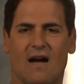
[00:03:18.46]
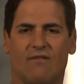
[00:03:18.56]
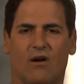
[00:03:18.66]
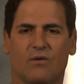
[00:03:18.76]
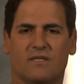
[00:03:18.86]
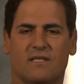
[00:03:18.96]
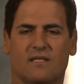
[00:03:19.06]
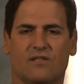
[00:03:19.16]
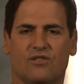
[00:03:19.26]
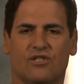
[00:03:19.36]
I've always
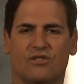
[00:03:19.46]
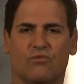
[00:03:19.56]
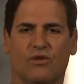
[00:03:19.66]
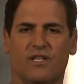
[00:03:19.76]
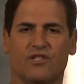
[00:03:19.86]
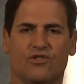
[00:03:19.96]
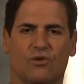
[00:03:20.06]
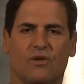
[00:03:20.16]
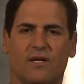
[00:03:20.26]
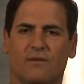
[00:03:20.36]
just really
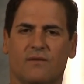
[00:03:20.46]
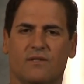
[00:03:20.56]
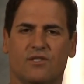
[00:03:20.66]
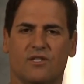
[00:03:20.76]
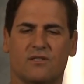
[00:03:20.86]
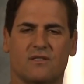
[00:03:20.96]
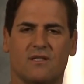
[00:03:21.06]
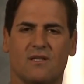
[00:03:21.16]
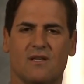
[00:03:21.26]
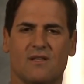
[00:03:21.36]
enjoyed
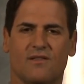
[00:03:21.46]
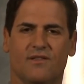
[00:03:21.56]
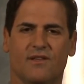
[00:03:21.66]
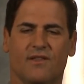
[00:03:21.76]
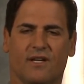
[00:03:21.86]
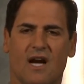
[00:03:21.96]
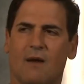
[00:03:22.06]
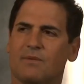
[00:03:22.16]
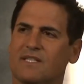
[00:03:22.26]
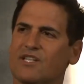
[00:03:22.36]
just the
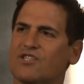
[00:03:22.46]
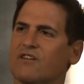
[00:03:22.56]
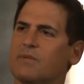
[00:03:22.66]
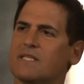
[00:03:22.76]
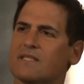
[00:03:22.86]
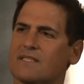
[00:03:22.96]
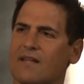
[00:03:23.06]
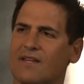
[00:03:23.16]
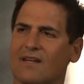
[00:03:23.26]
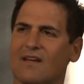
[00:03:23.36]
competition of
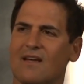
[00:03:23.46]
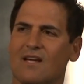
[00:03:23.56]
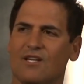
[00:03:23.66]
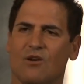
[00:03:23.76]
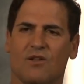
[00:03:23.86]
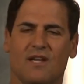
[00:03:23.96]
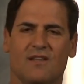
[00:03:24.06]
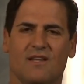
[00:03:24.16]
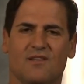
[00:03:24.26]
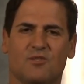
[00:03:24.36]
business. I think, you know,
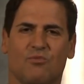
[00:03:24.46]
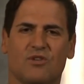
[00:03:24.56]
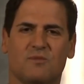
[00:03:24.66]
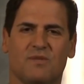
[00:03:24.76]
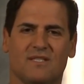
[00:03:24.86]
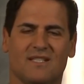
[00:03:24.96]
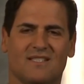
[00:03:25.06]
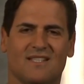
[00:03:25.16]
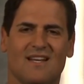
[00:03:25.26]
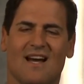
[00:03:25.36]
in the sports
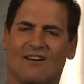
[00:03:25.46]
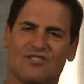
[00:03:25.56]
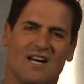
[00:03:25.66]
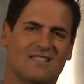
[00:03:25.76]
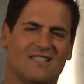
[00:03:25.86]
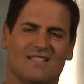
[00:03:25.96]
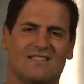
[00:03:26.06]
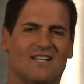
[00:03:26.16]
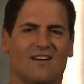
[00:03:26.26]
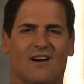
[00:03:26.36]
business, I'll talk
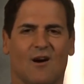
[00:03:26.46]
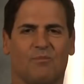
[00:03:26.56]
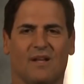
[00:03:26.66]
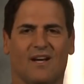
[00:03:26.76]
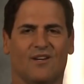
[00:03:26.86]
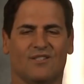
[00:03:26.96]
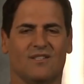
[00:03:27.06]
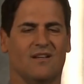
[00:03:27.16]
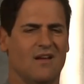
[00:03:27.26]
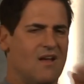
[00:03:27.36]
to our
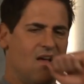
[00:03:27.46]
players